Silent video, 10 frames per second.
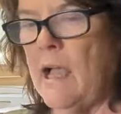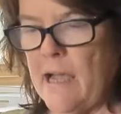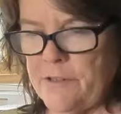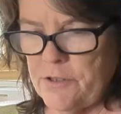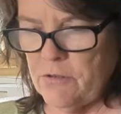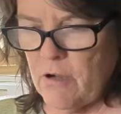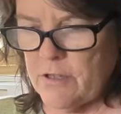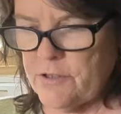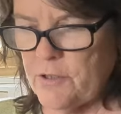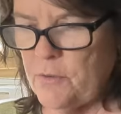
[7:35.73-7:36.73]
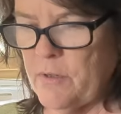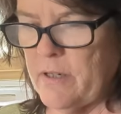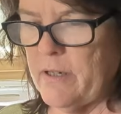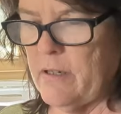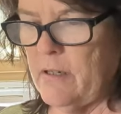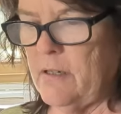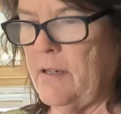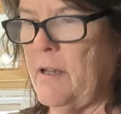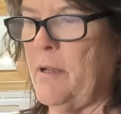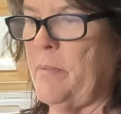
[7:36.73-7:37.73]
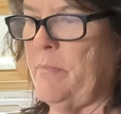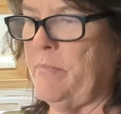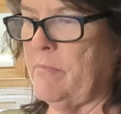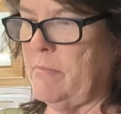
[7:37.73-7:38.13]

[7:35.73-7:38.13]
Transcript: I do also want to um,